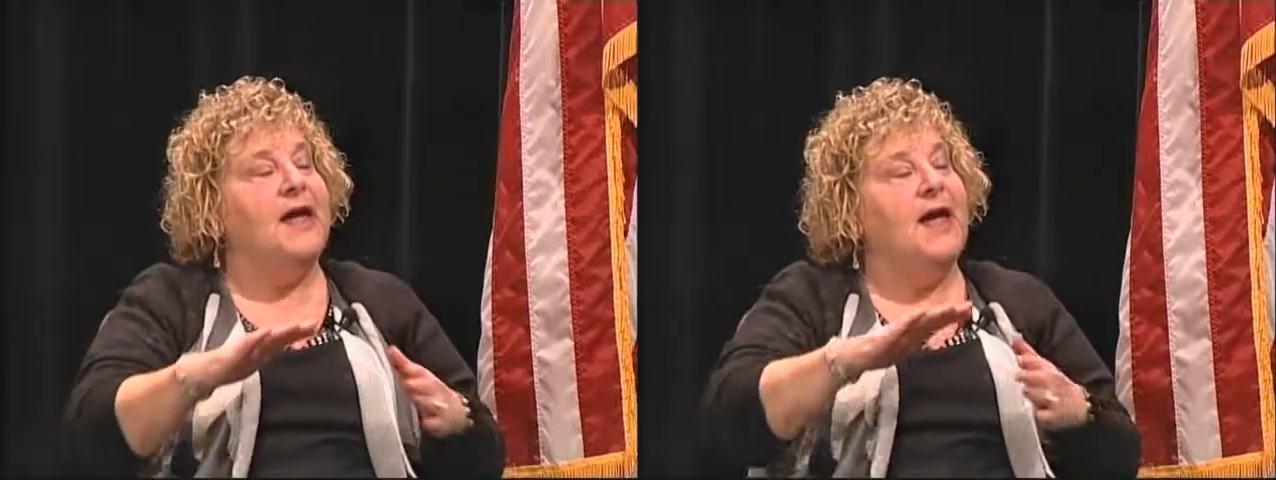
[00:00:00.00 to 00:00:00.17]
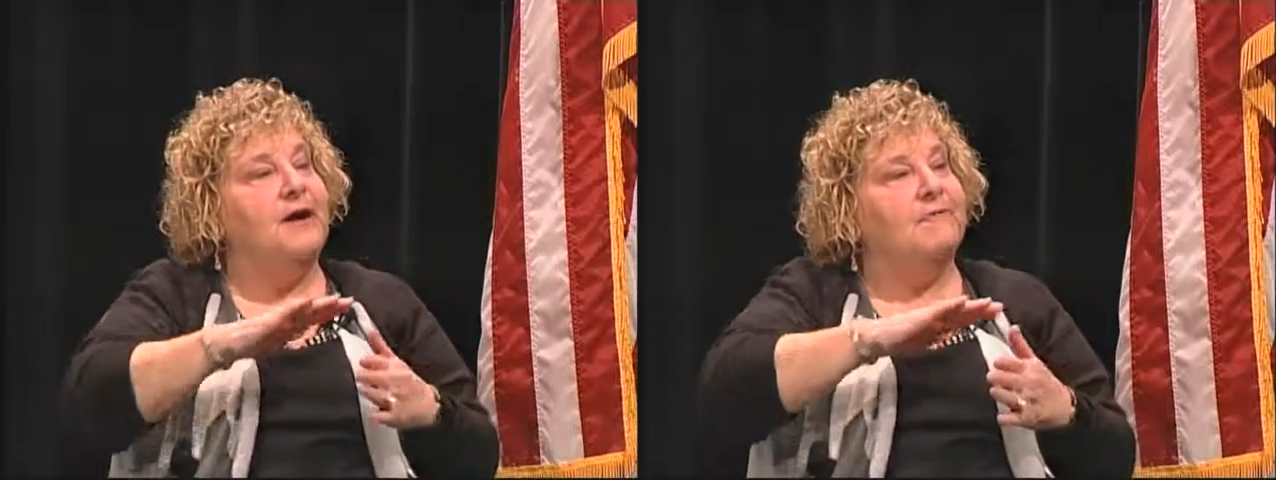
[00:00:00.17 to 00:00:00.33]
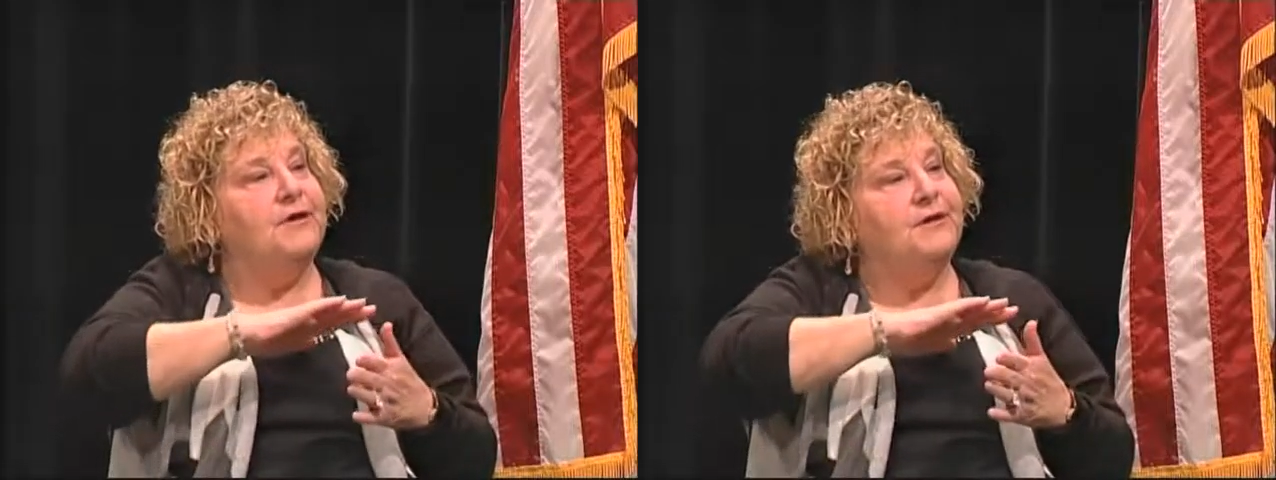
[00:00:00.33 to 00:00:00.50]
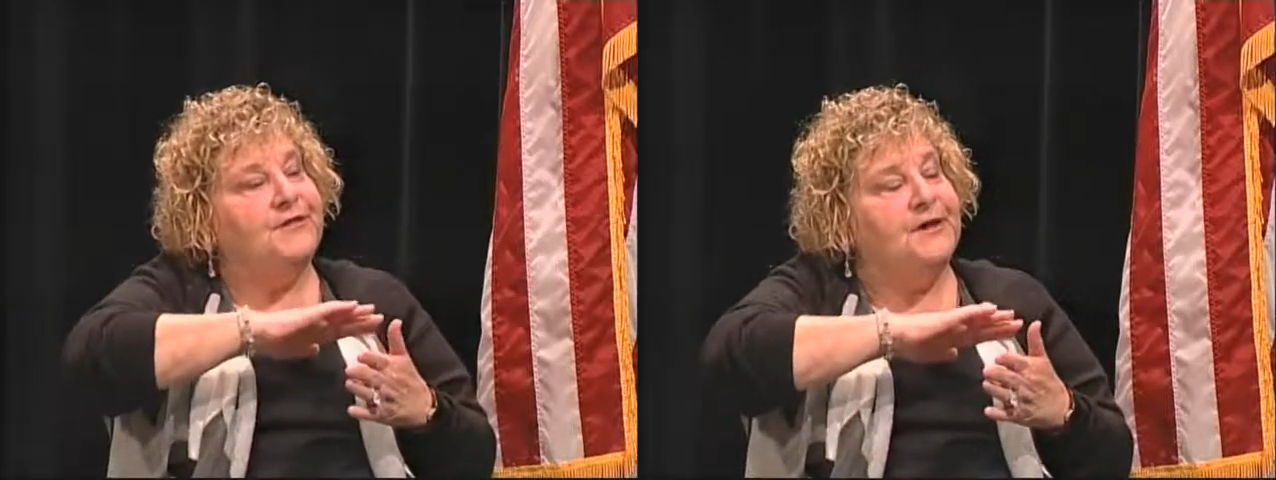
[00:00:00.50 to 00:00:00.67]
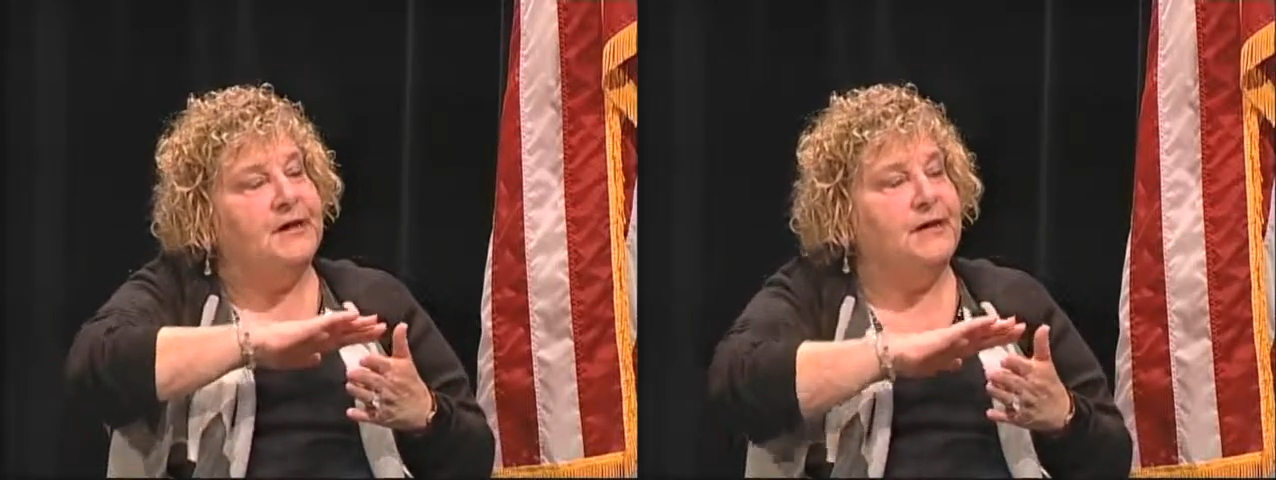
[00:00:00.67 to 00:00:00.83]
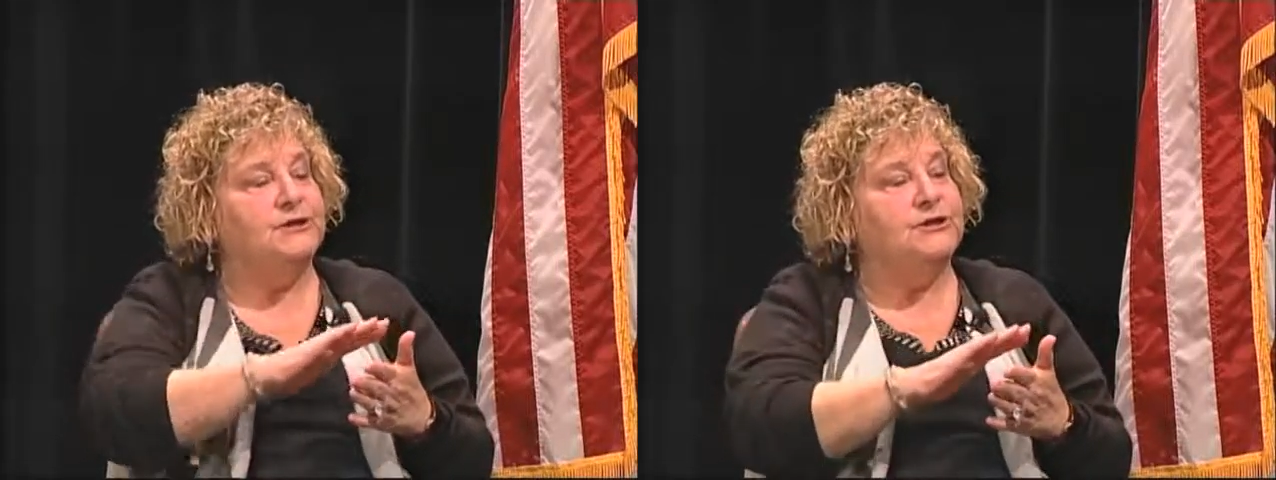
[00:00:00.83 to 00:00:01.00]

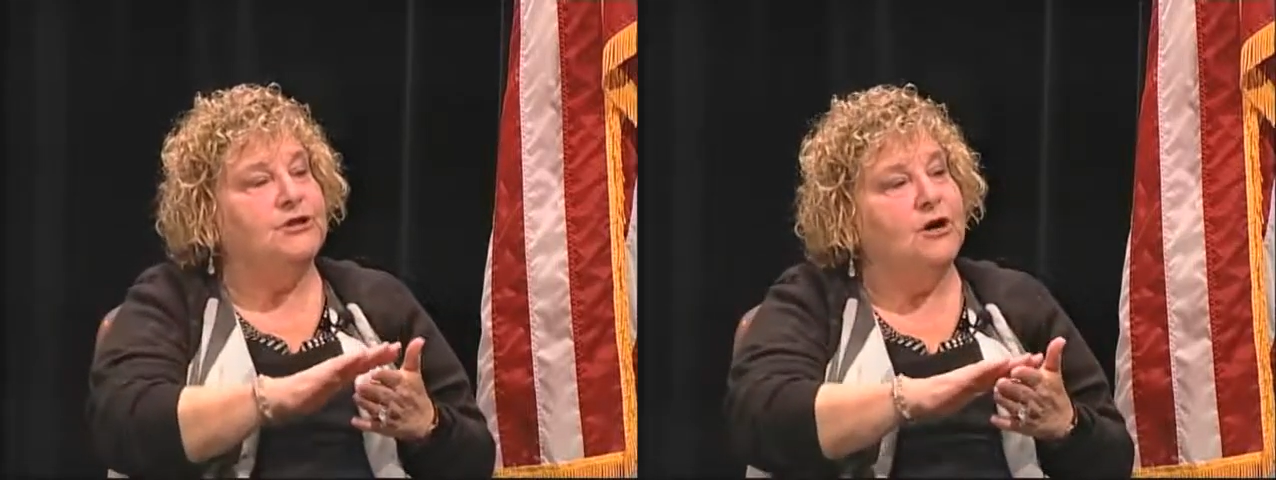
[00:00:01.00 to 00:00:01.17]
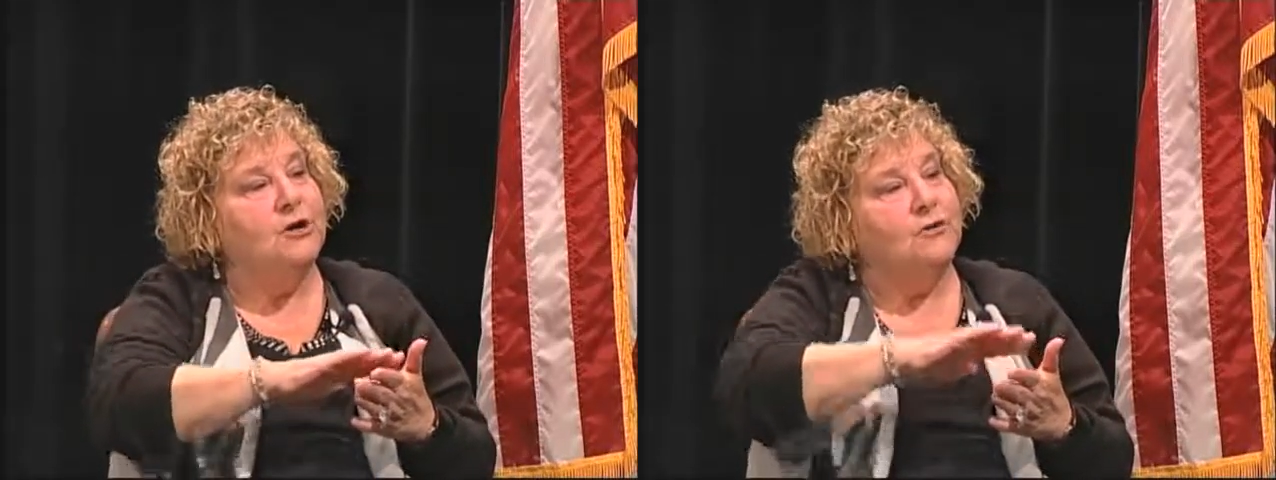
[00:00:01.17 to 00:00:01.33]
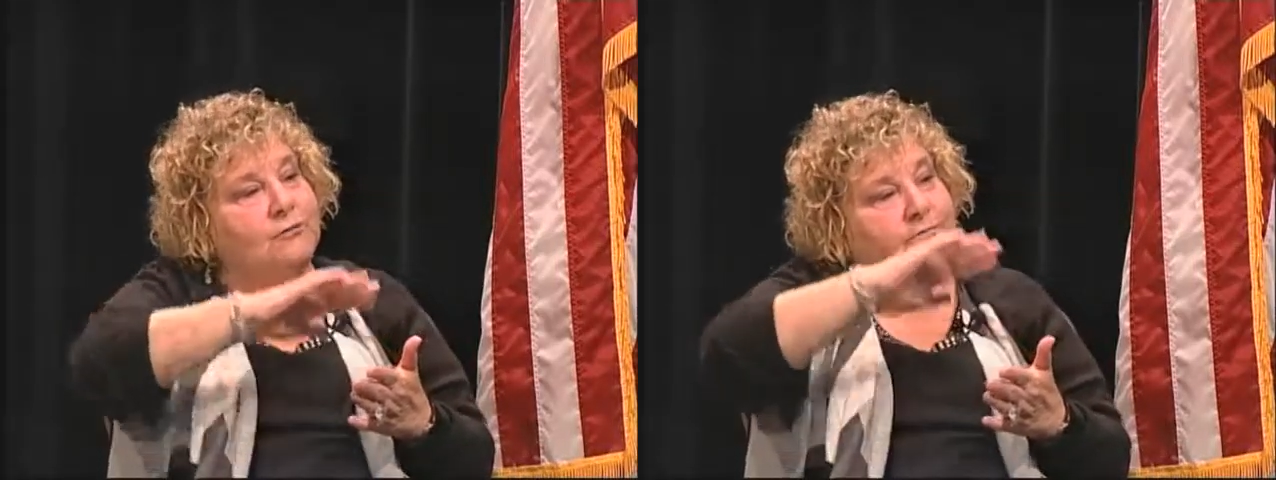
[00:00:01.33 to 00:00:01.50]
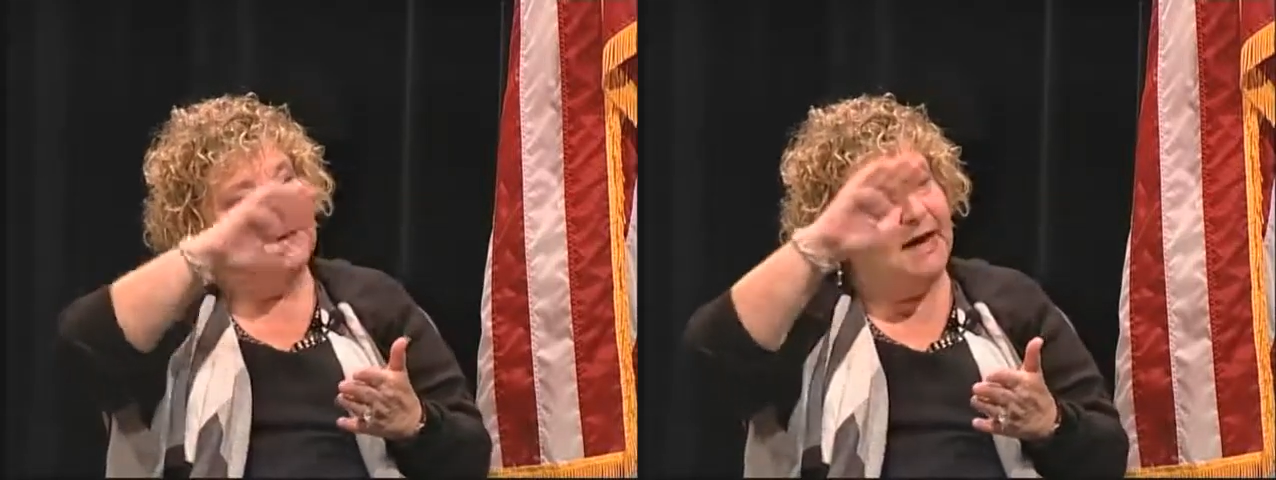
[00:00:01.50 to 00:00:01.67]
everything is so